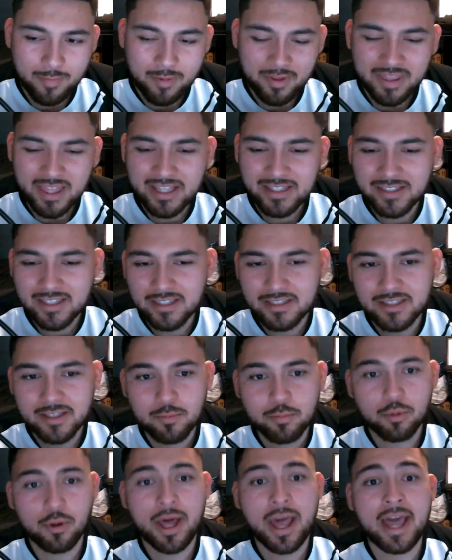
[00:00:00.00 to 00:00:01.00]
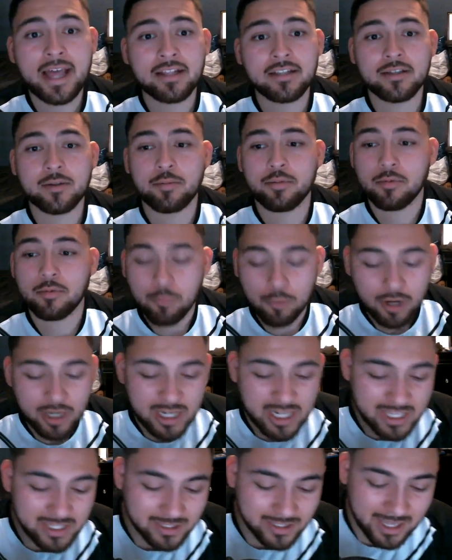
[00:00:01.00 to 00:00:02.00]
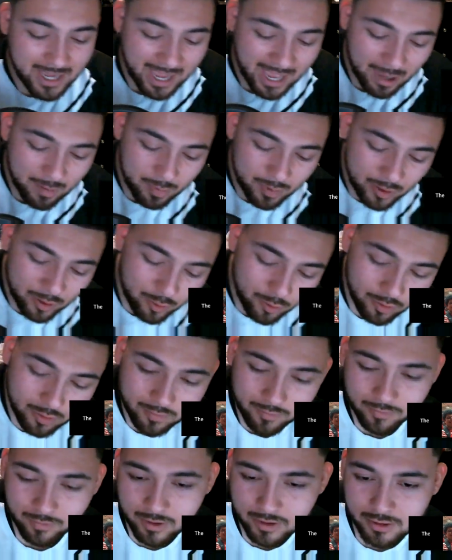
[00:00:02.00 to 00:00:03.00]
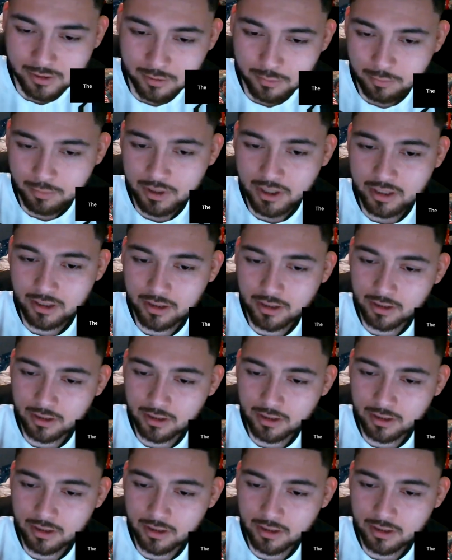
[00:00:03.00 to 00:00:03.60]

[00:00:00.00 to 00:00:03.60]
that's the simple answer. But what needs to happen in order for us to win?